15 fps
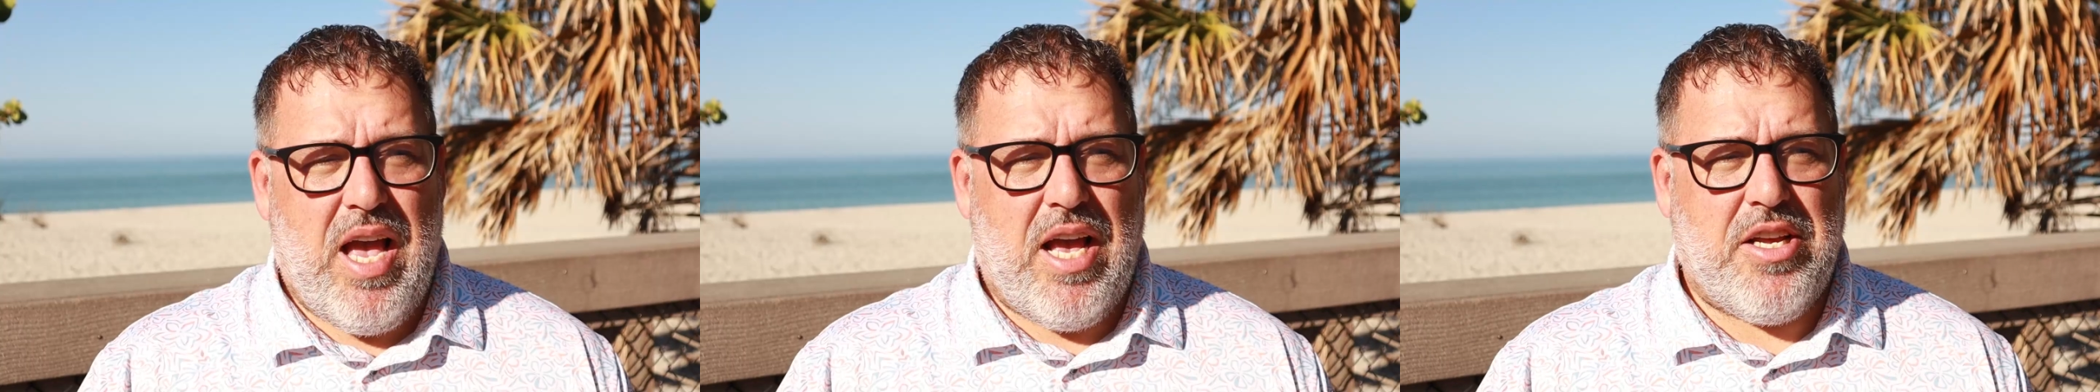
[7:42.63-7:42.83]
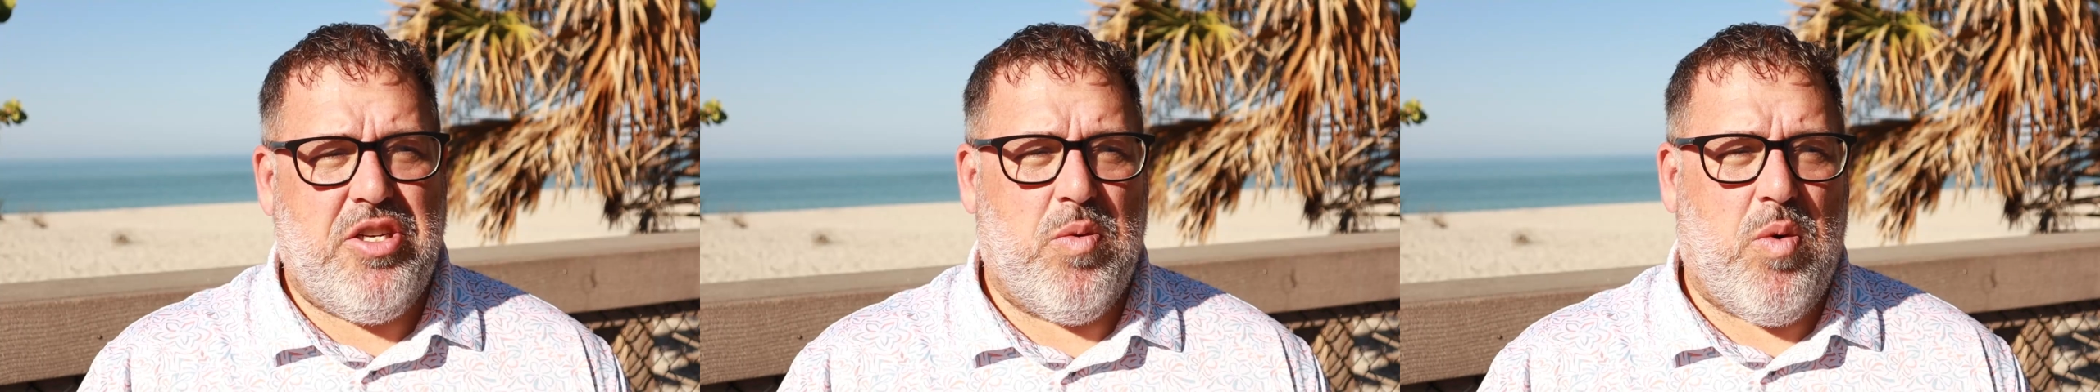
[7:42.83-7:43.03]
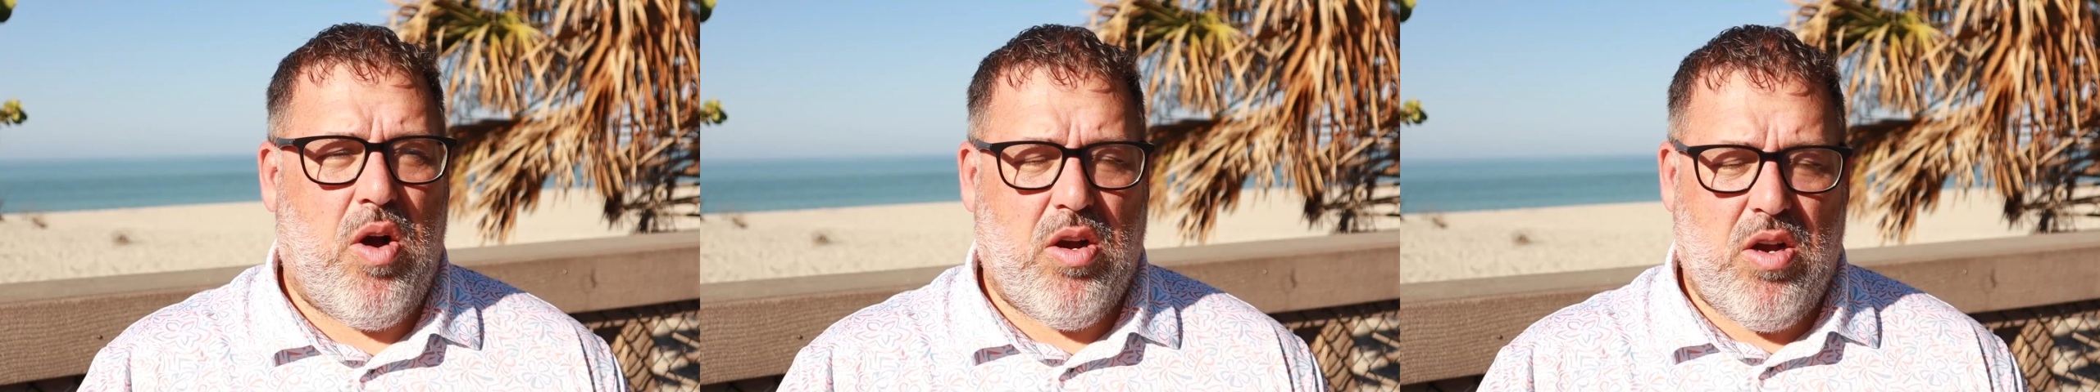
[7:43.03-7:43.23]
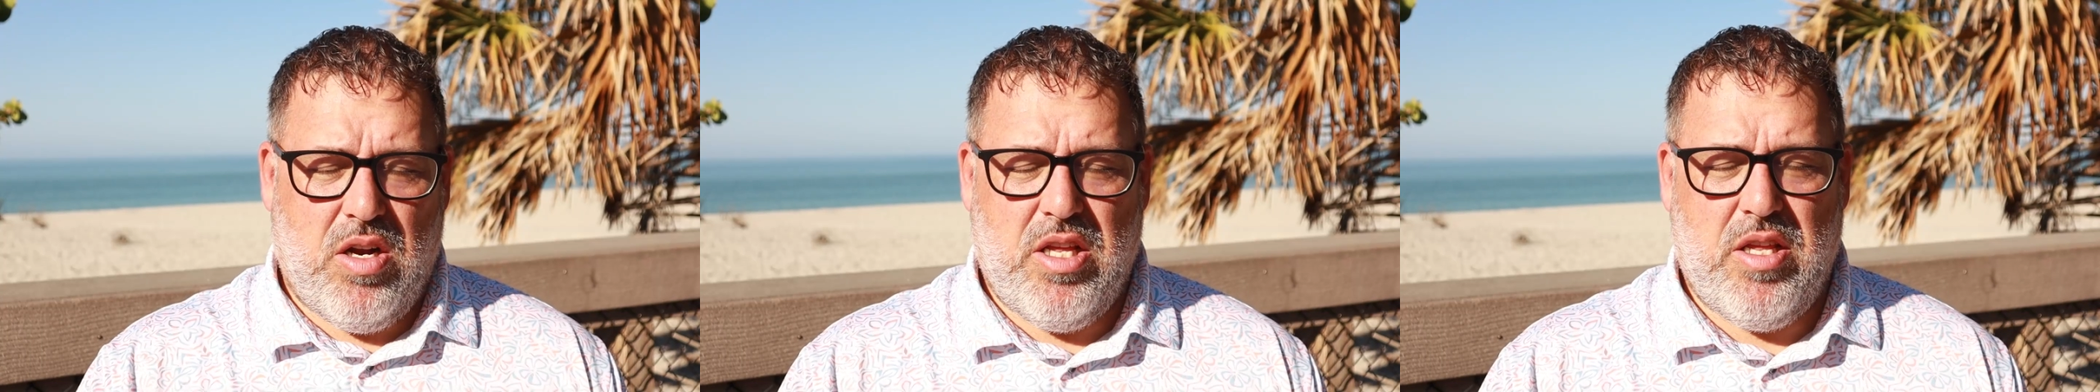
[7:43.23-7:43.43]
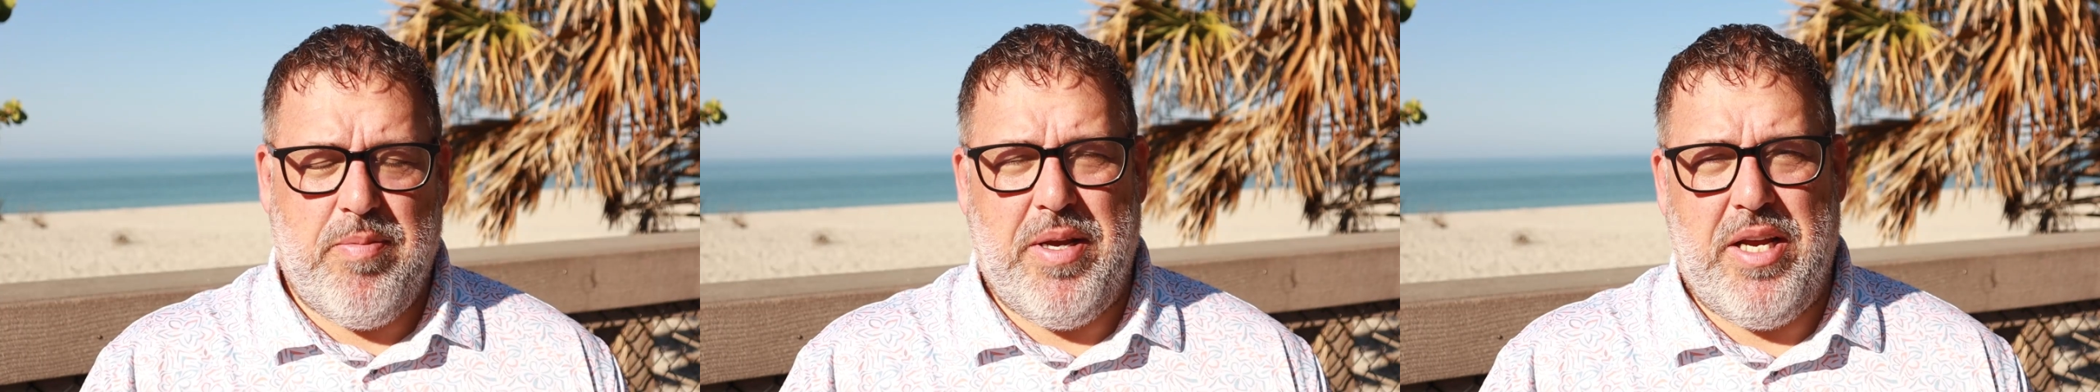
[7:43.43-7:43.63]
As you walk
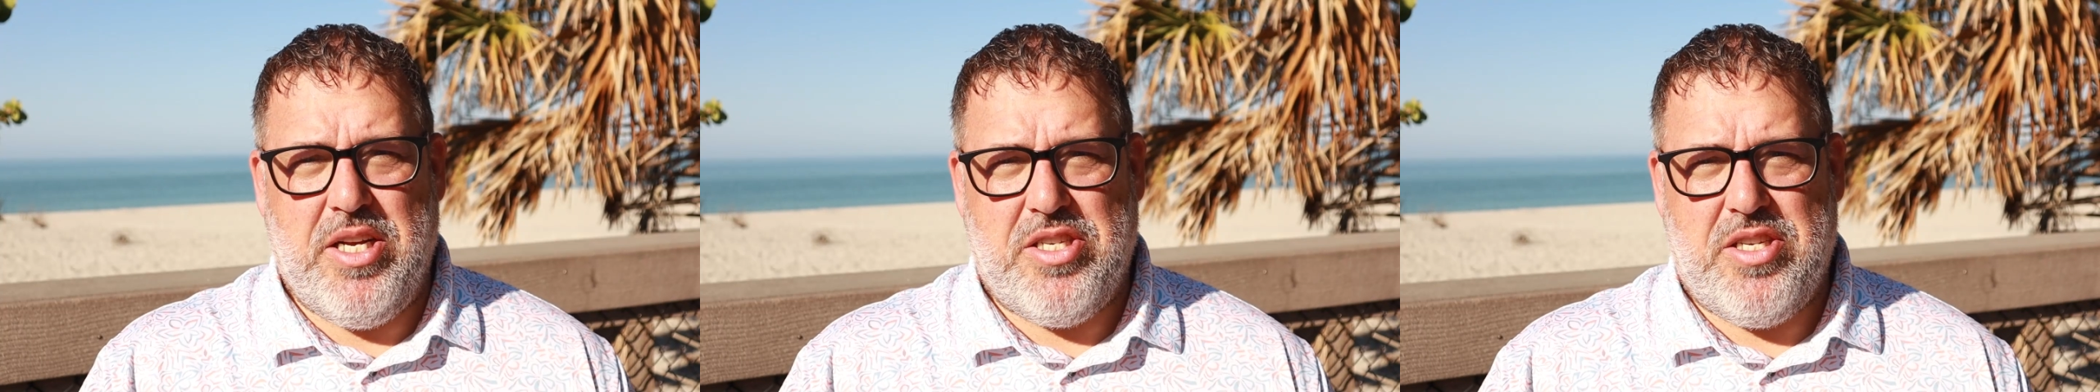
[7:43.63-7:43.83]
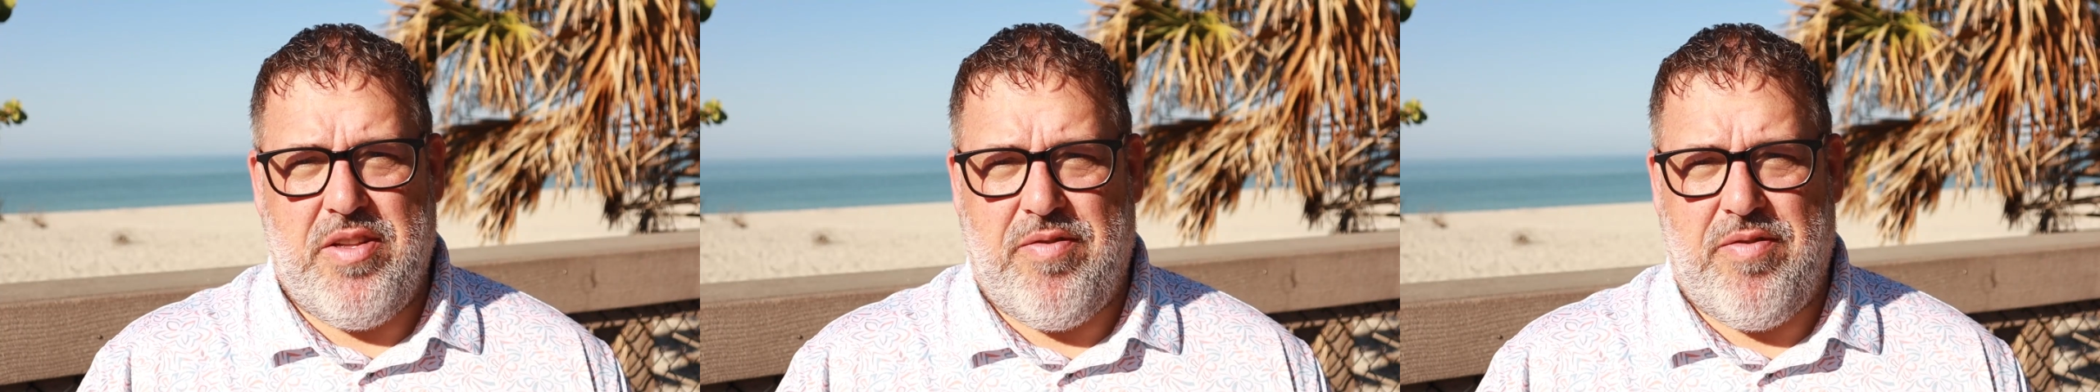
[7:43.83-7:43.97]
onto the beach,